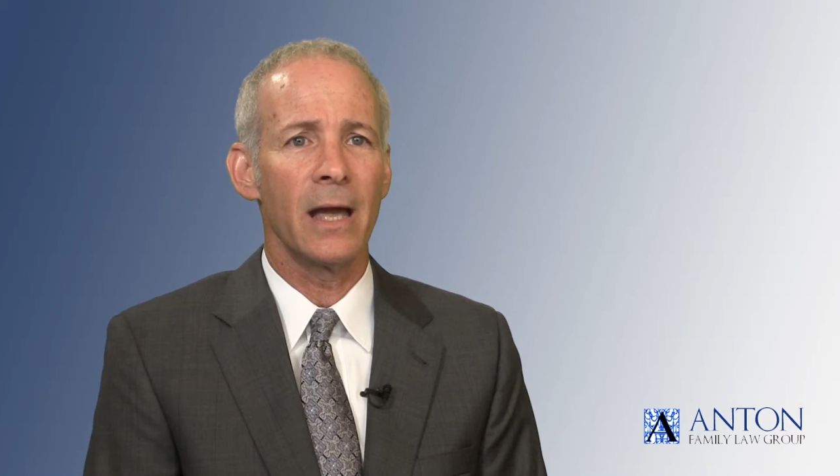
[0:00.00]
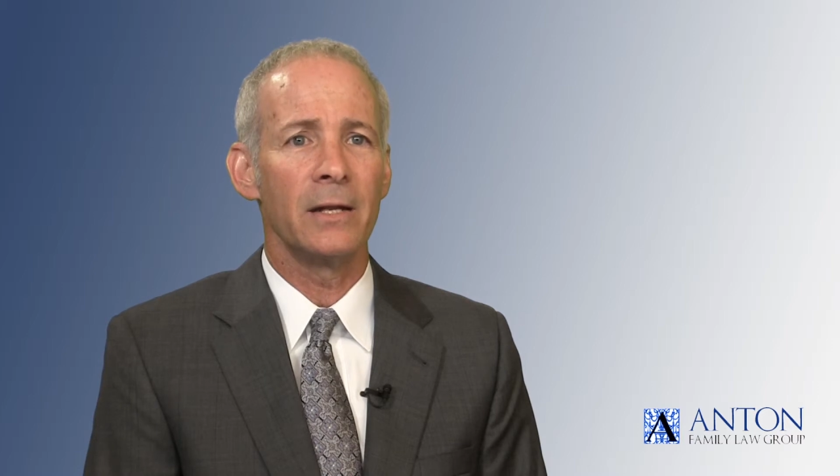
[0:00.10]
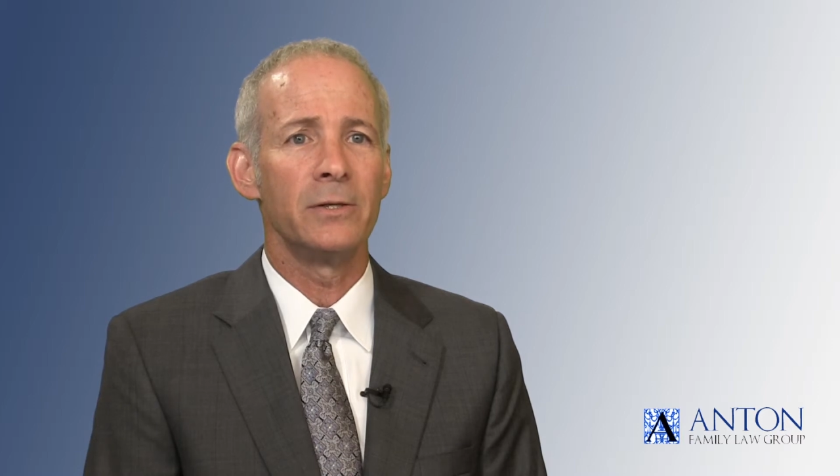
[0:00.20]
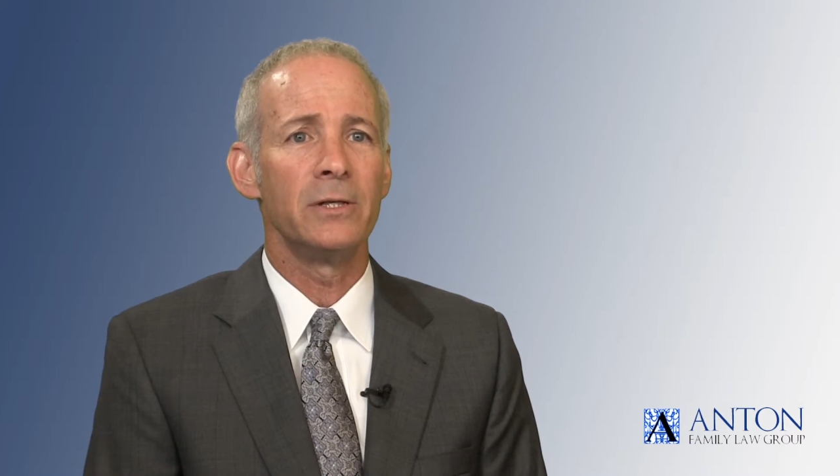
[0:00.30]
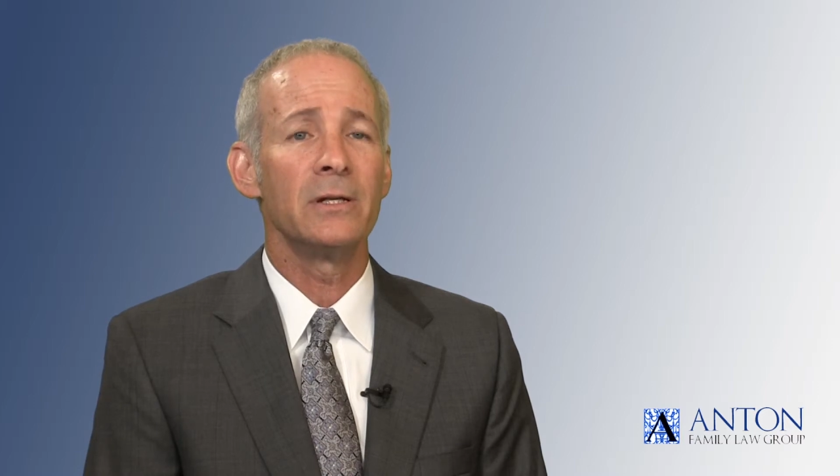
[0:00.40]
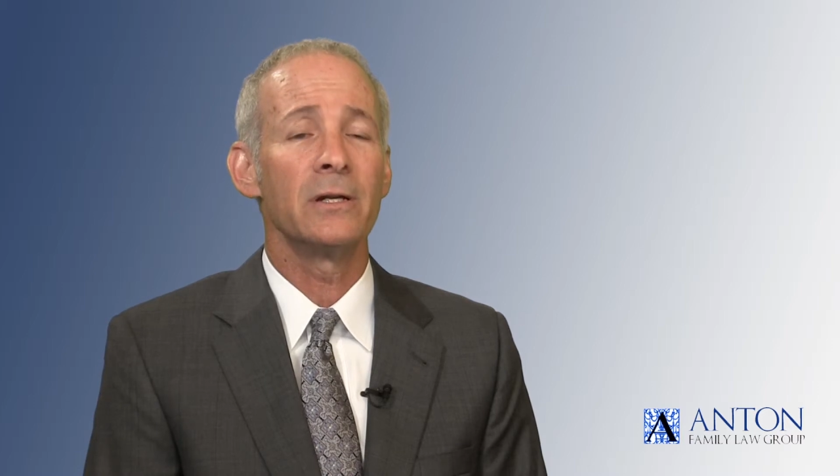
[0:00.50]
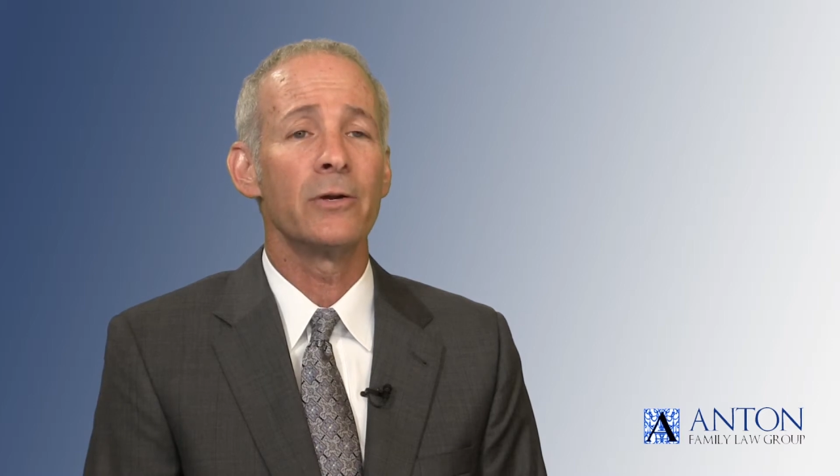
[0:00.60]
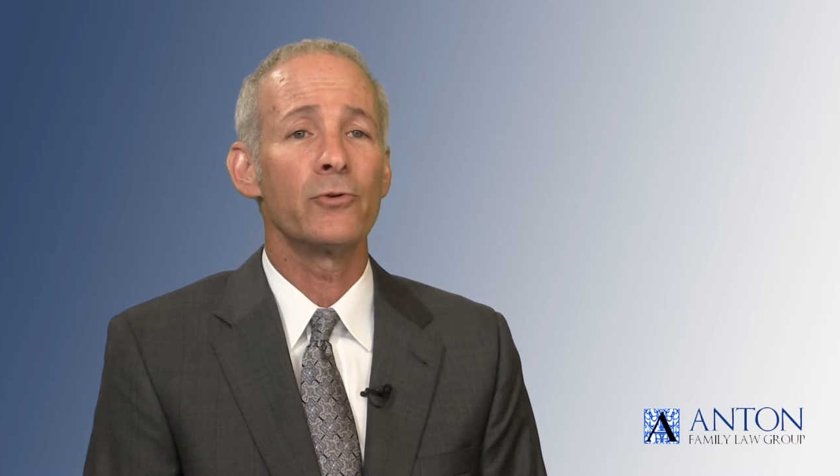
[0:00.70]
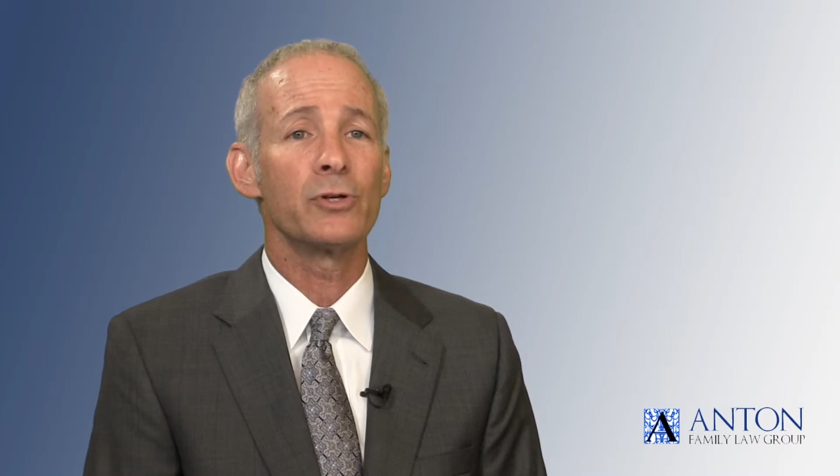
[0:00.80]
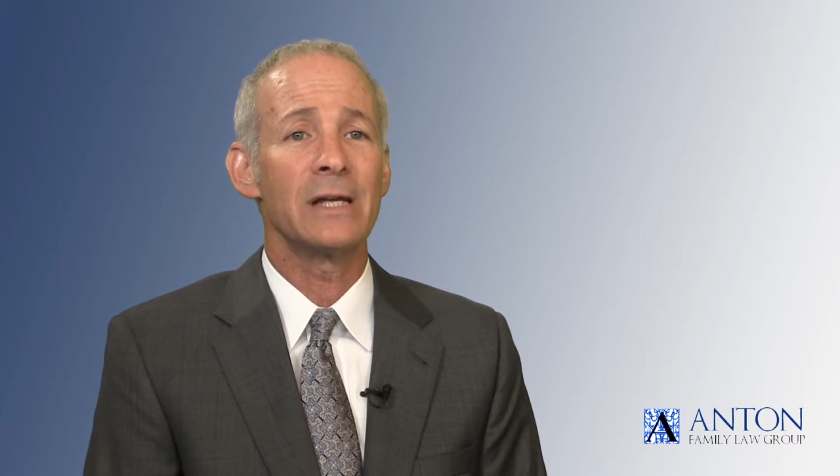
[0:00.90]
and didn't
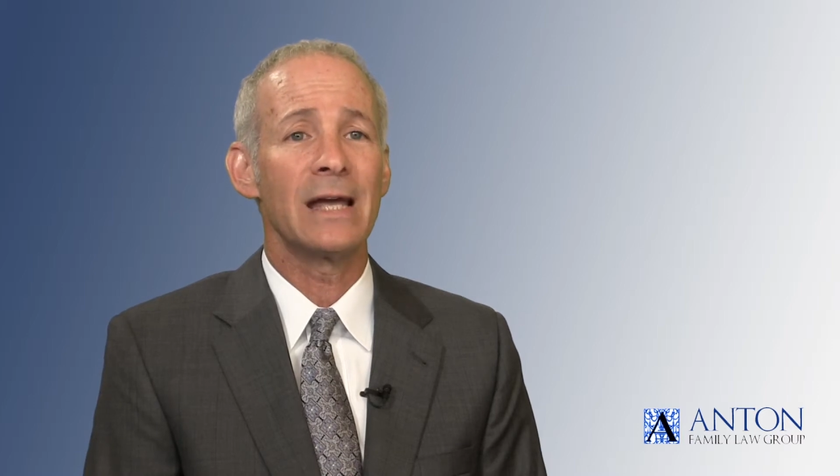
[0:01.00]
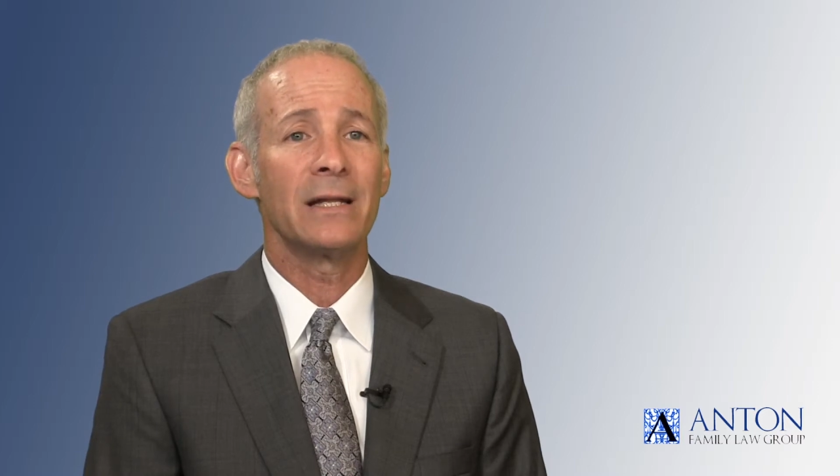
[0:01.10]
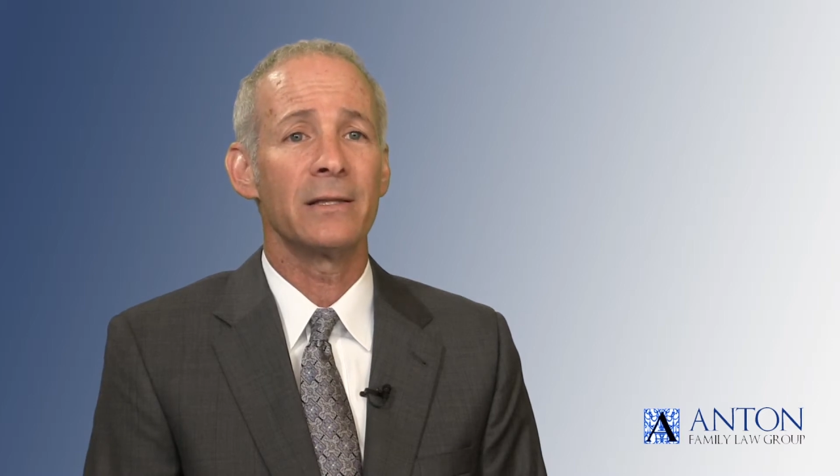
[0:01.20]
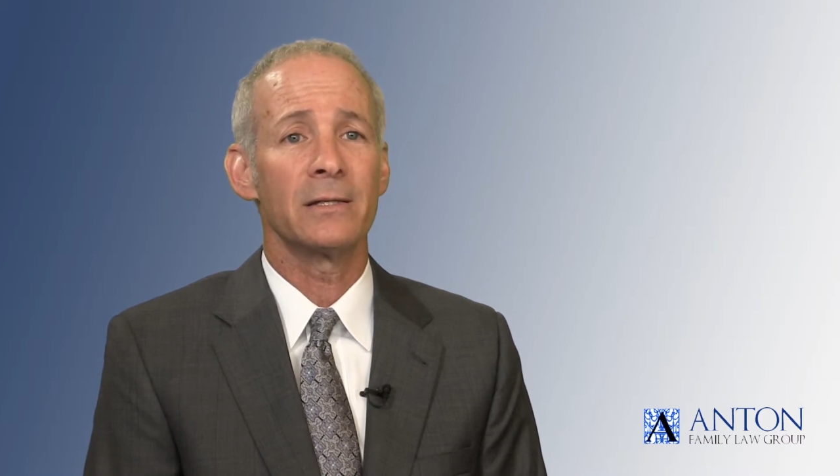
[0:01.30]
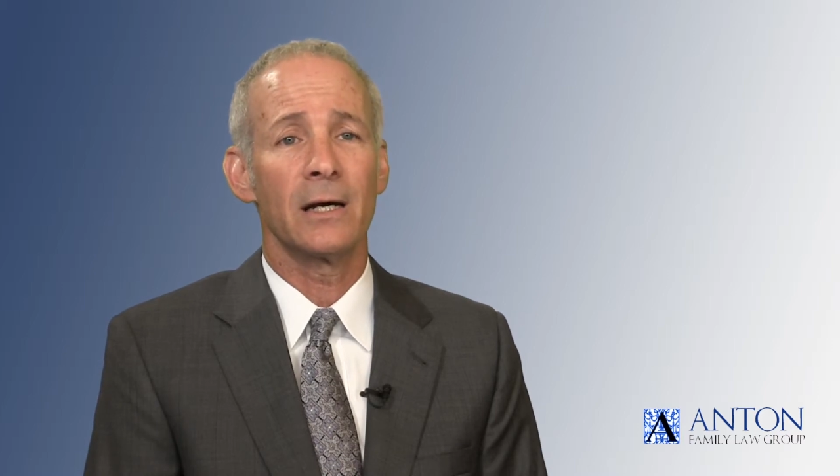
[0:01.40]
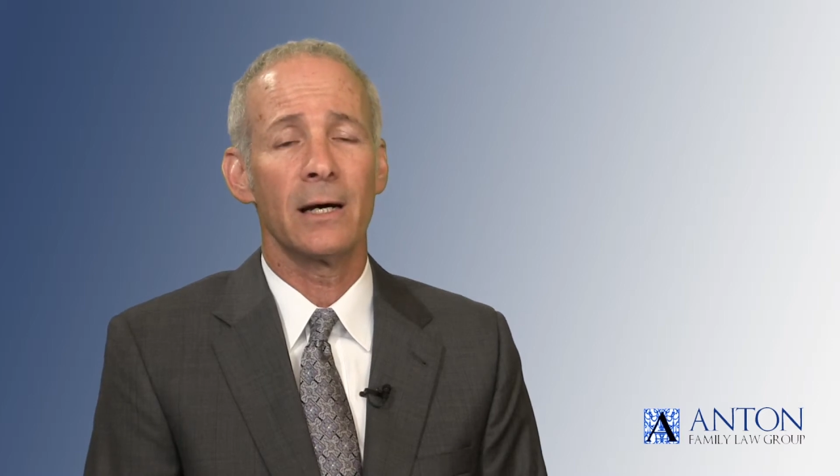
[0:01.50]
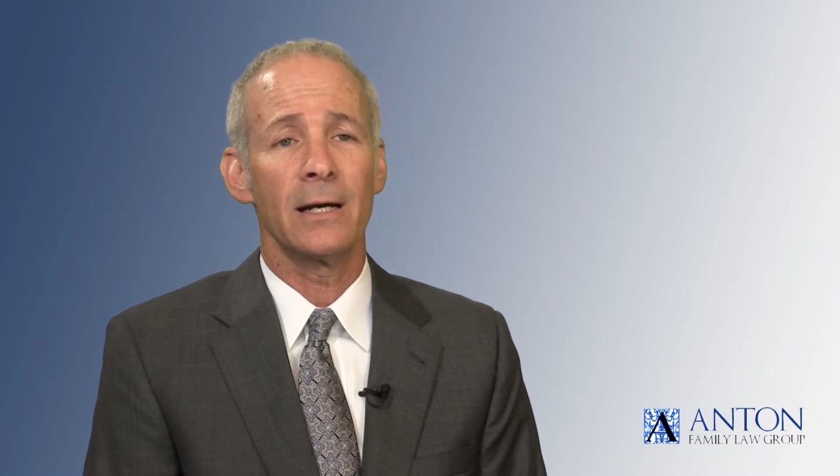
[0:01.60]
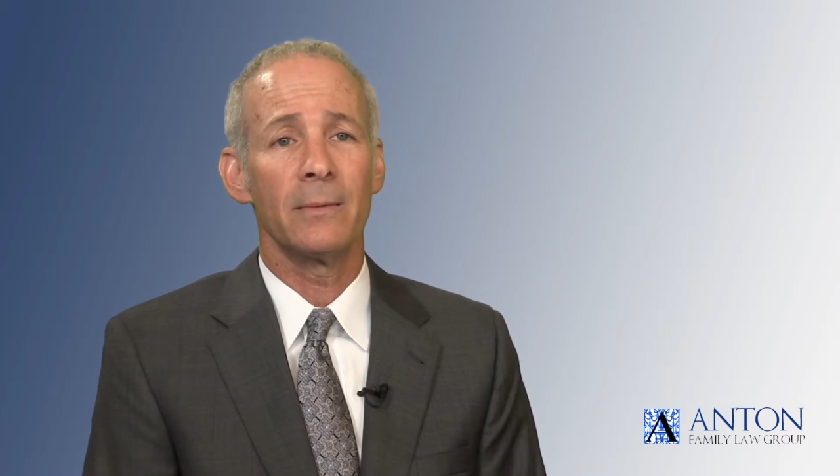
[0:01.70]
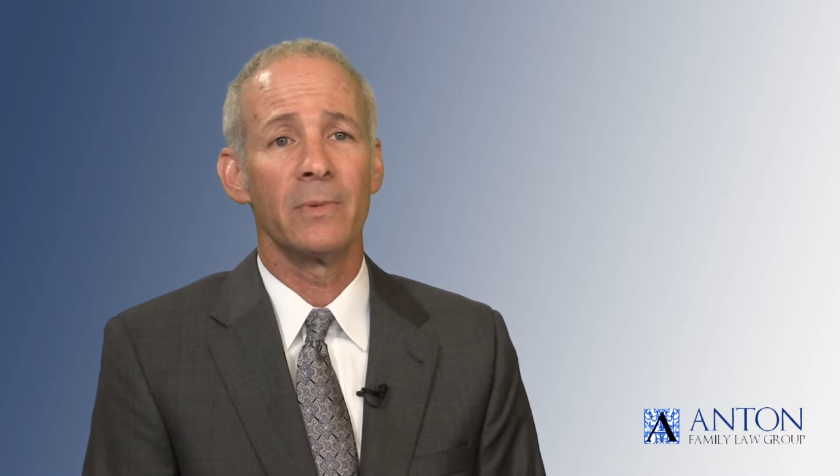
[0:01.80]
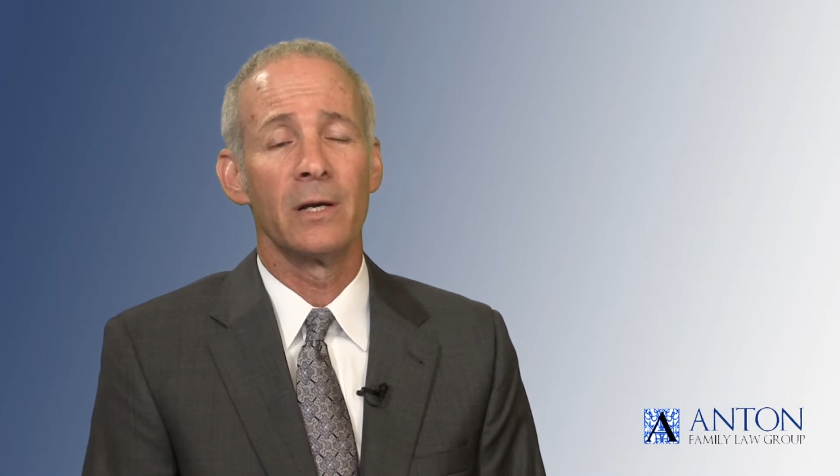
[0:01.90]
understand at the
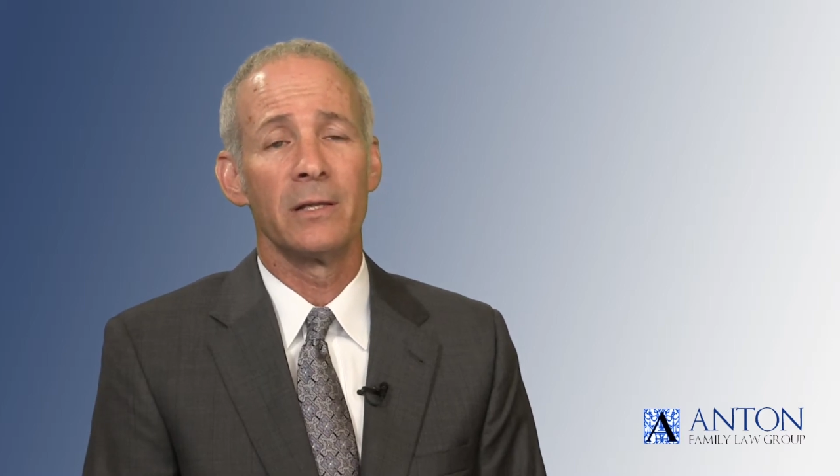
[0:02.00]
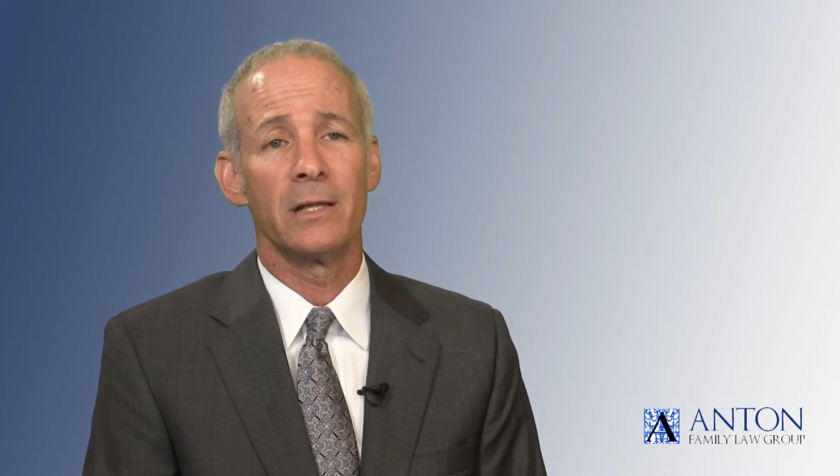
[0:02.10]
time